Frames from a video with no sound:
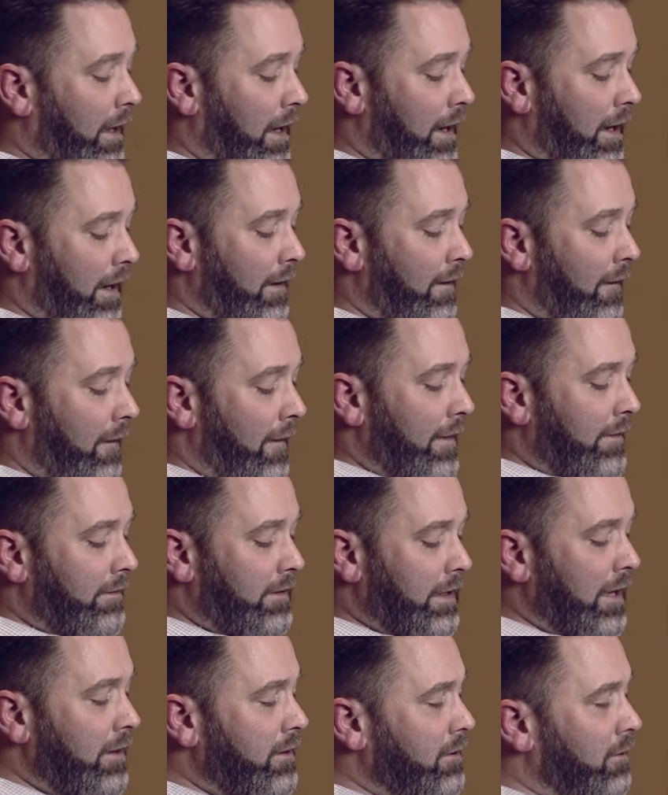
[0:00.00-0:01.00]
God.
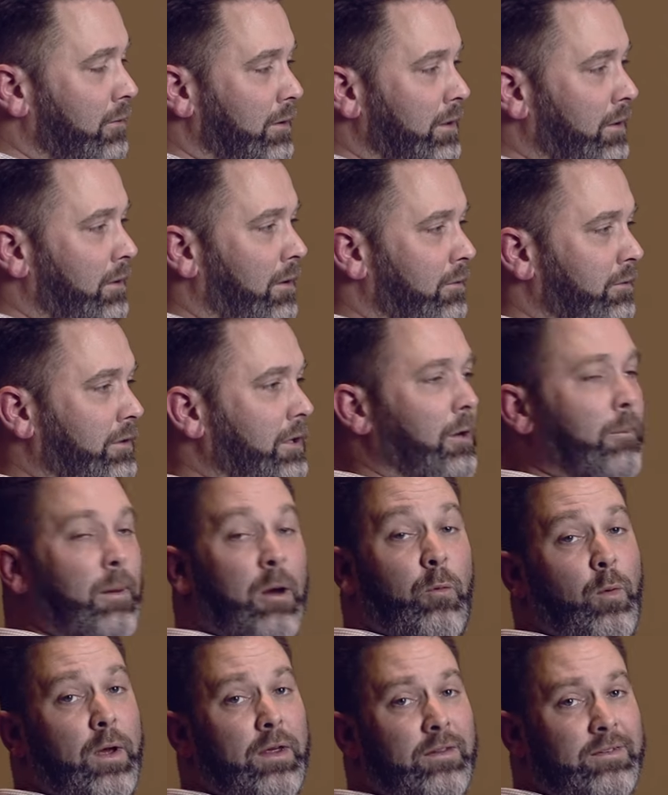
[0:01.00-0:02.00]
The other, I was talking
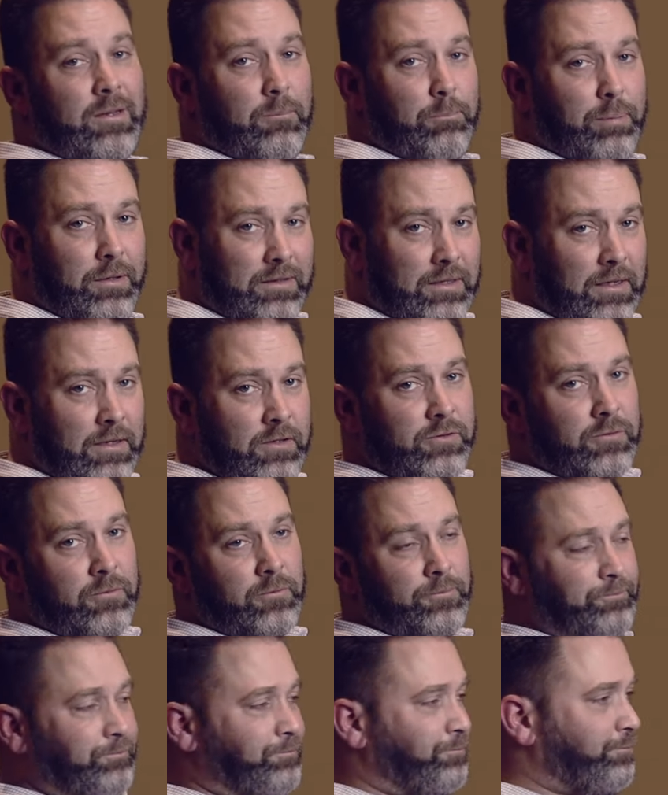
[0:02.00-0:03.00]
about wasted
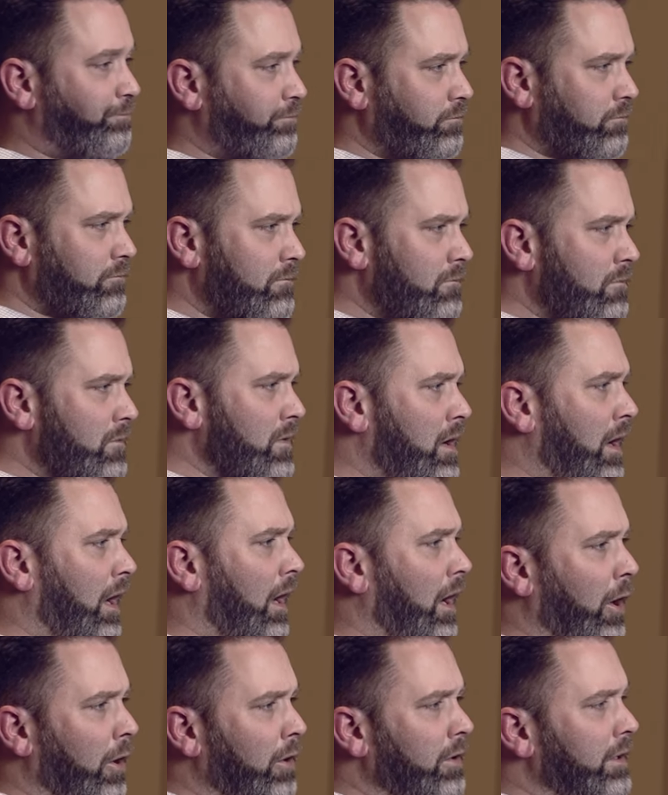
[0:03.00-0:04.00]
potential
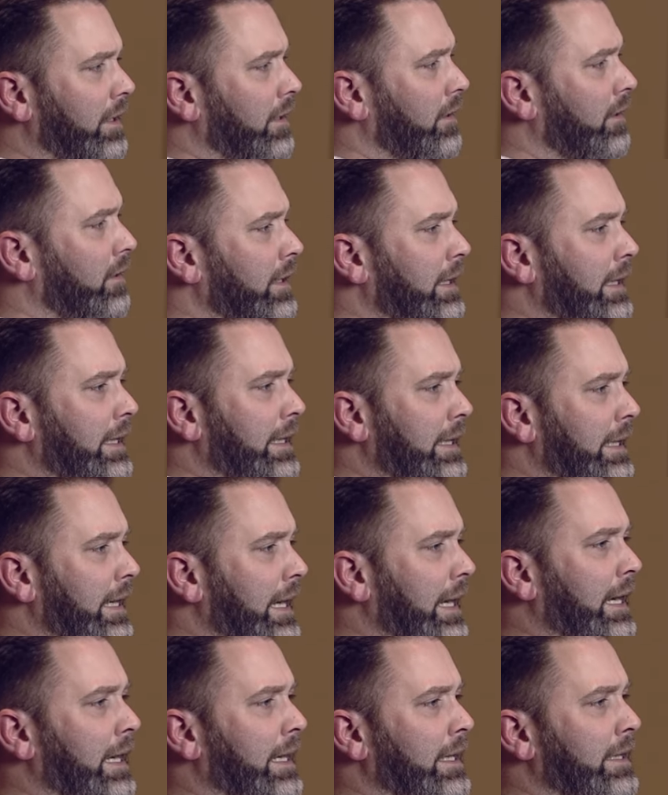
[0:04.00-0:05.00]
uh, earlier,
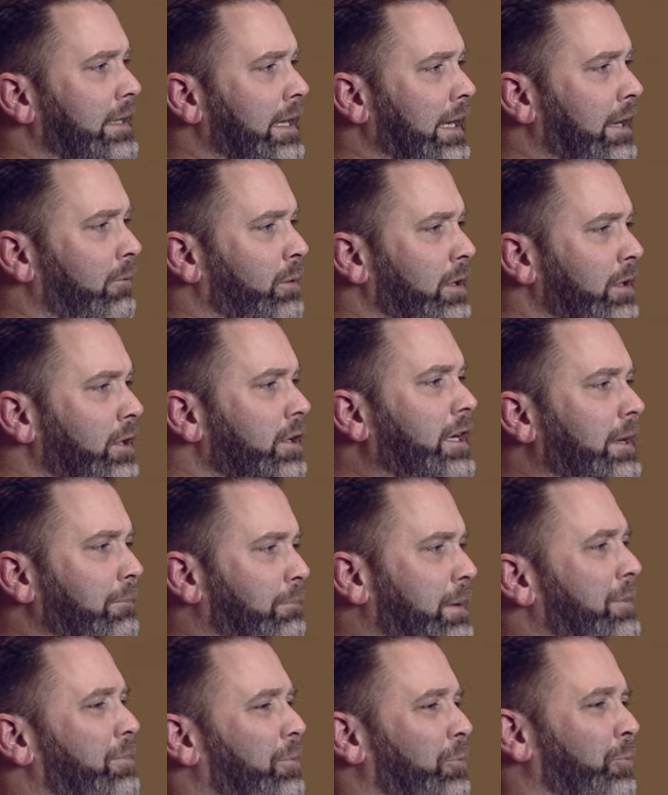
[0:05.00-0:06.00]
and, and we look
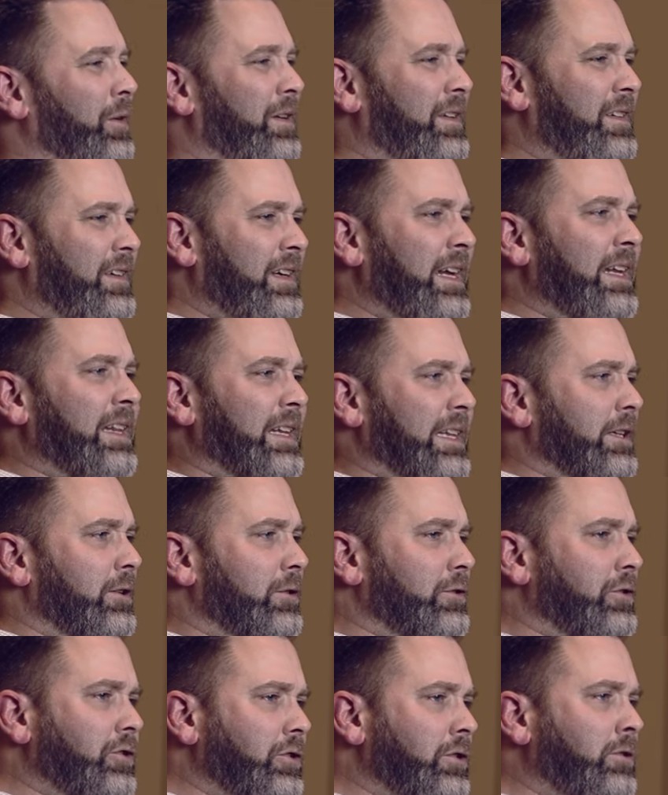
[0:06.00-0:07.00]
at people and we see that
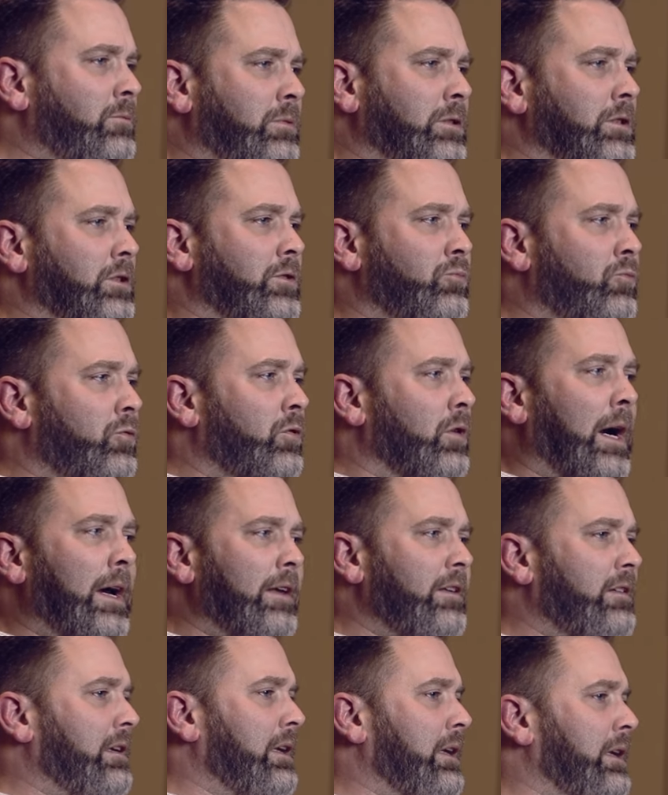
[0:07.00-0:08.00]
there's so much more.
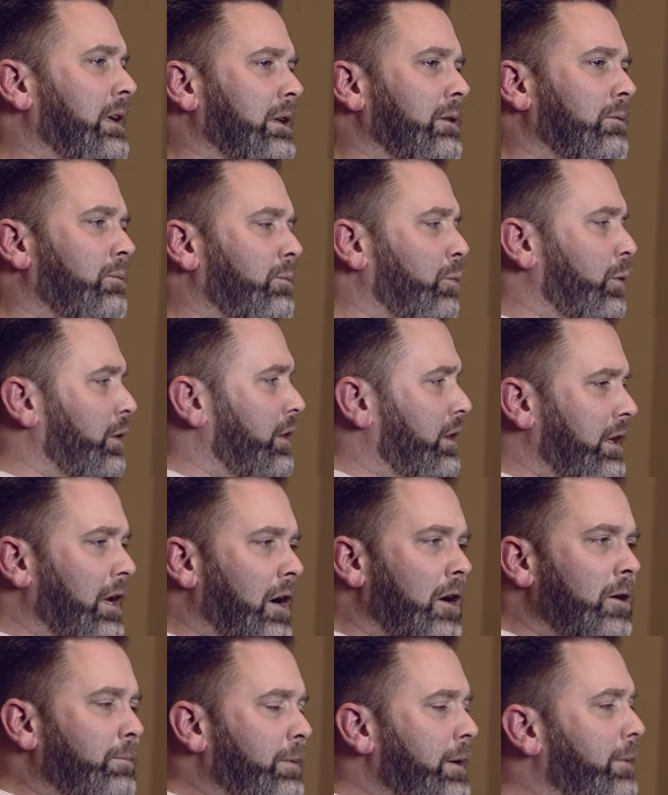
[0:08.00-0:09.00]
I see with
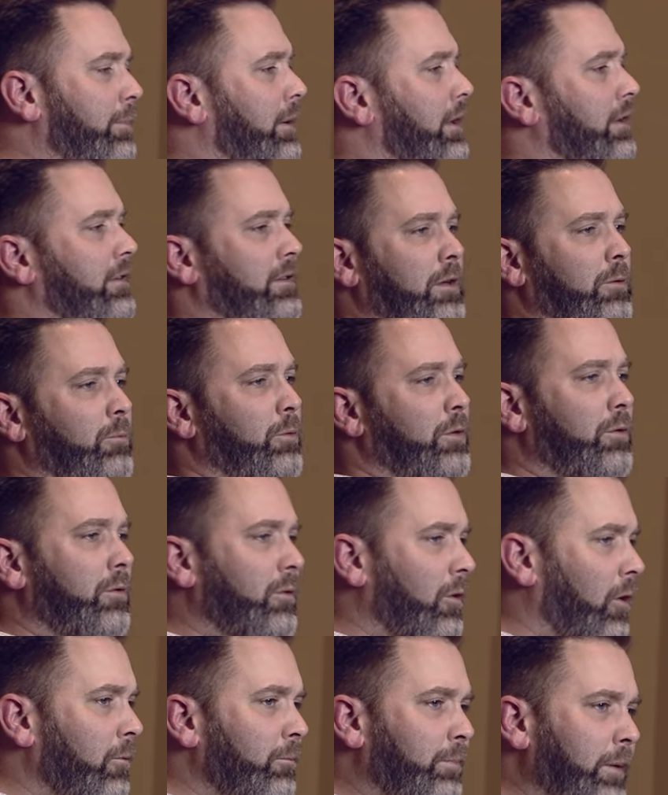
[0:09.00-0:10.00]
young people, I see with
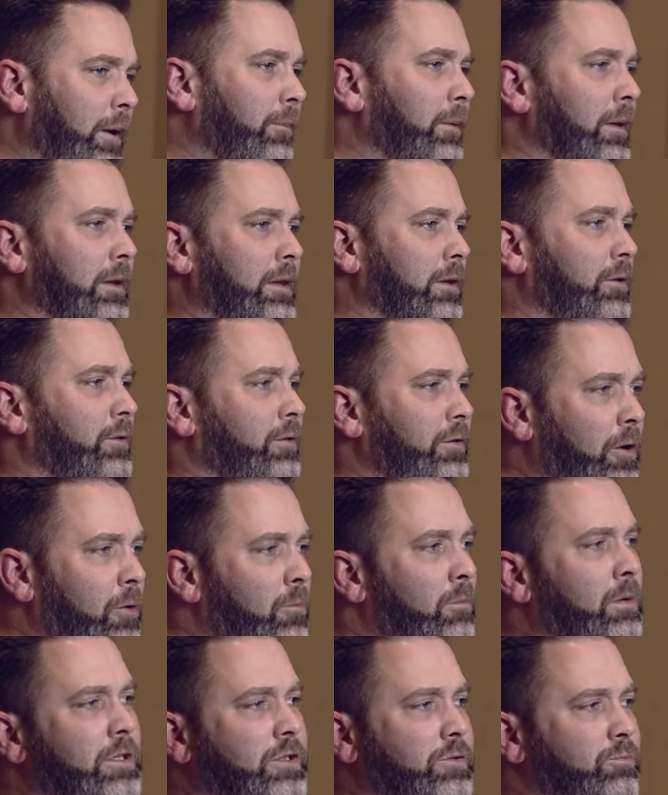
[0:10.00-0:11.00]
grown people, that there's
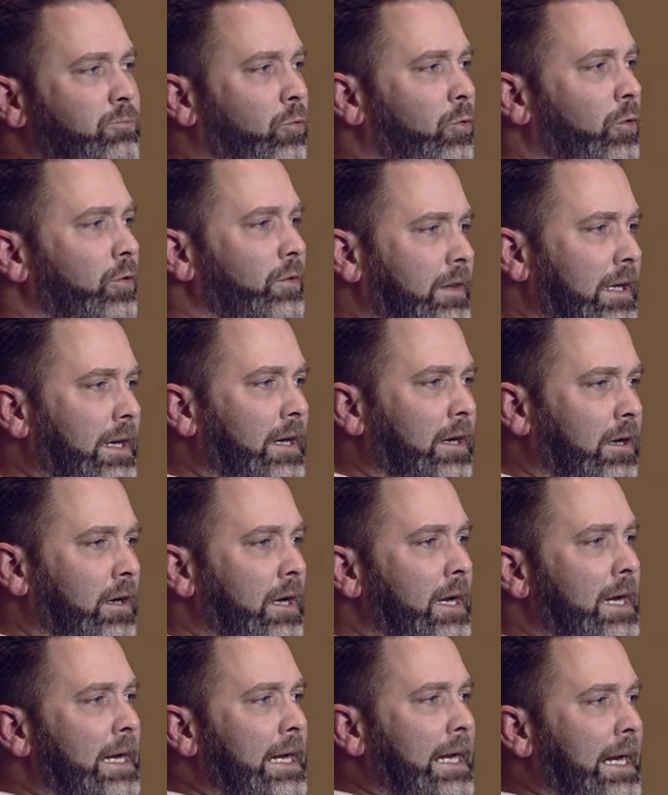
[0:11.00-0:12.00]
so much more
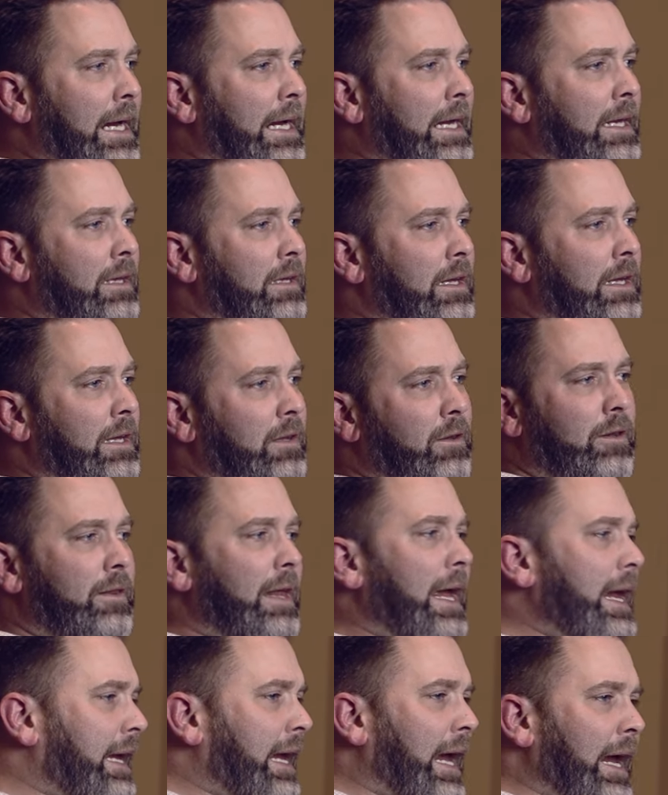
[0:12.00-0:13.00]
there. And either
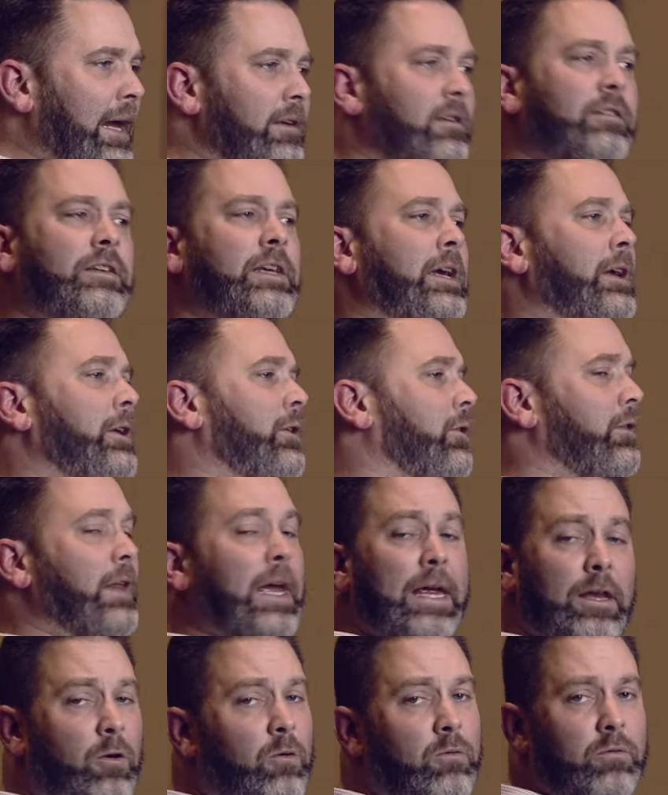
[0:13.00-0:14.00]
they can't see it or
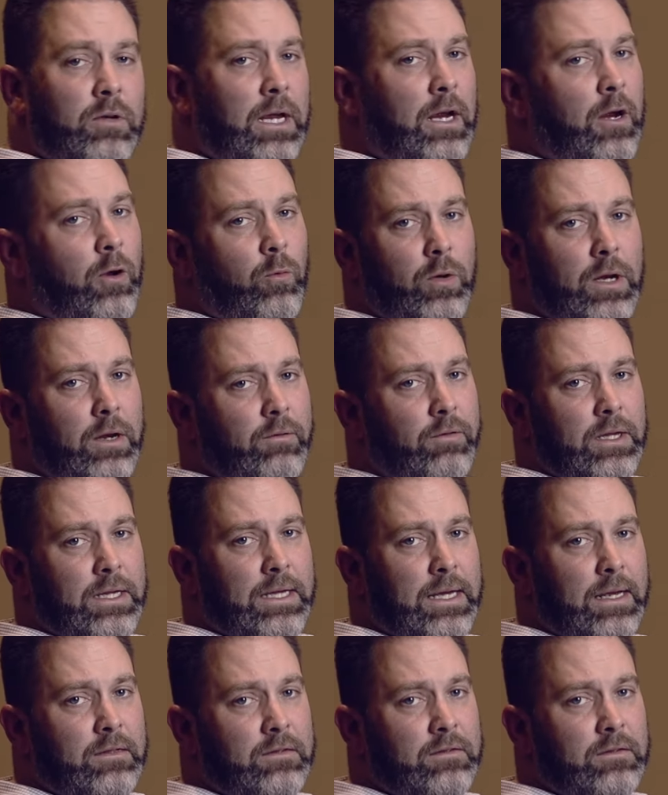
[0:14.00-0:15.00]
they don't care, whatever
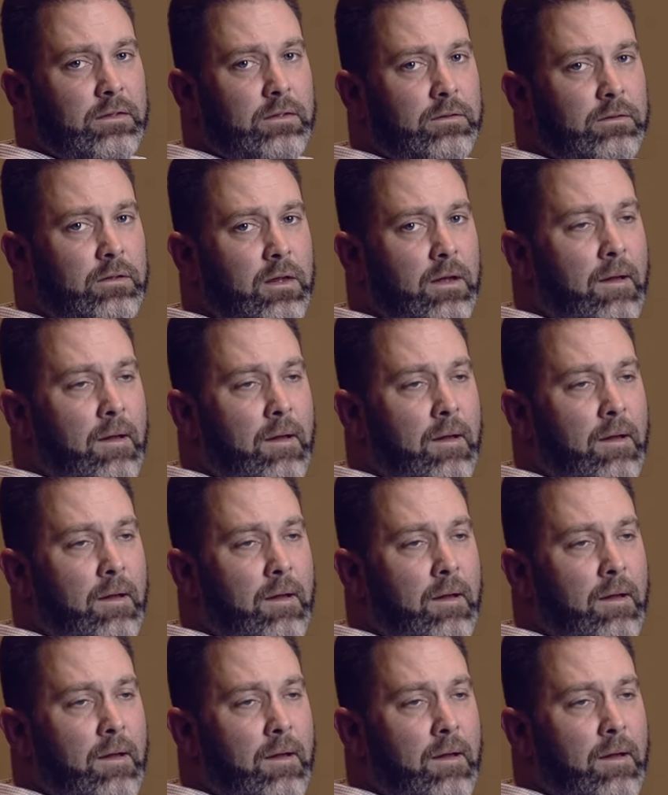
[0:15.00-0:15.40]
the case is.